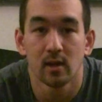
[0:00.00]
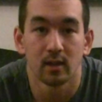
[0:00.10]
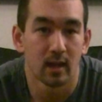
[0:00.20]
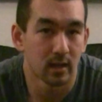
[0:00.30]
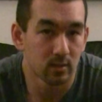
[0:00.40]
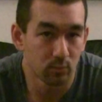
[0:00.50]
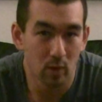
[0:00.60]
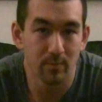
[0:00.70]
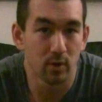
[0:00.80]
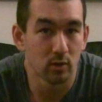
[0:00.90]
like
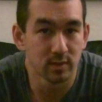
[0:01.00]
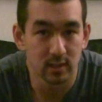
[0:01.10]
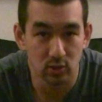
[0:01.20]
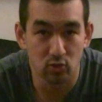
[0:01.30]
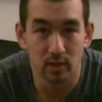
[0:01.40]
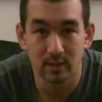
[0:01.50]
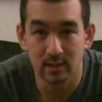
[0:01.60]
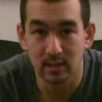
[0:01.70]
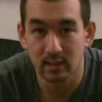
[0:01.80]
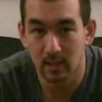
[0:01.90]
whey protein and
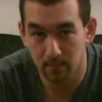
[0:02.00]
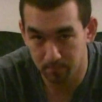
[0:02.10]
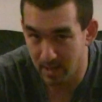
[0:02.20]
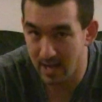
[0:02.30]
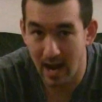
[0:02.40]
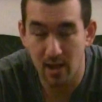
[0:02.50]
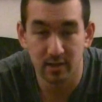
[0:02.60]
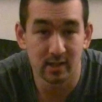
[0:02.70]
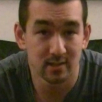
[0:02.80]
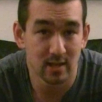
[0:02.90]
creatine and
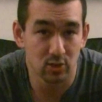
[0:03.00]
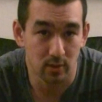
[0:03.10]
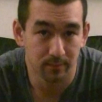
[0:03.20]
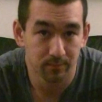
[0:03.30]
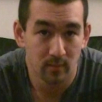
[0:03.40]
beta-alanine, etc.